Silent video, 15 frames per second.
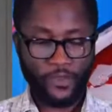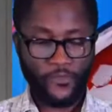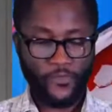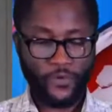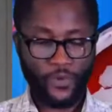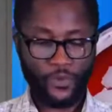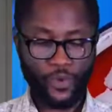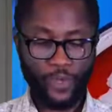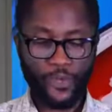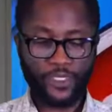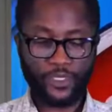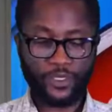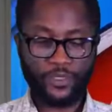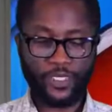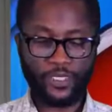for robbing
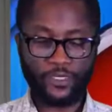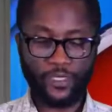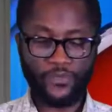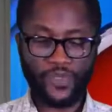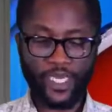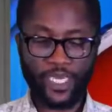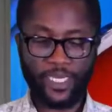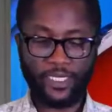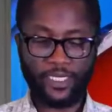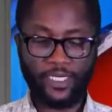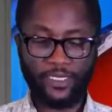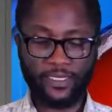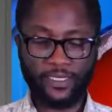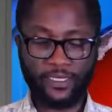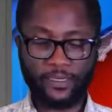students of
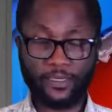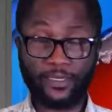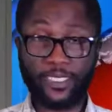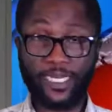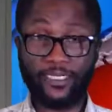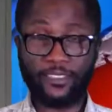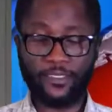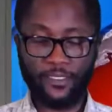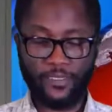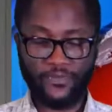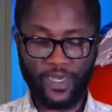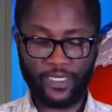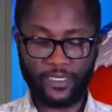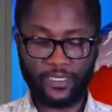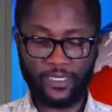Ekiti State
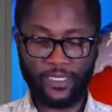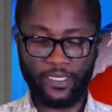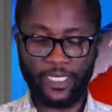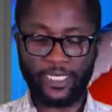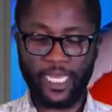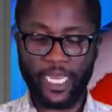University,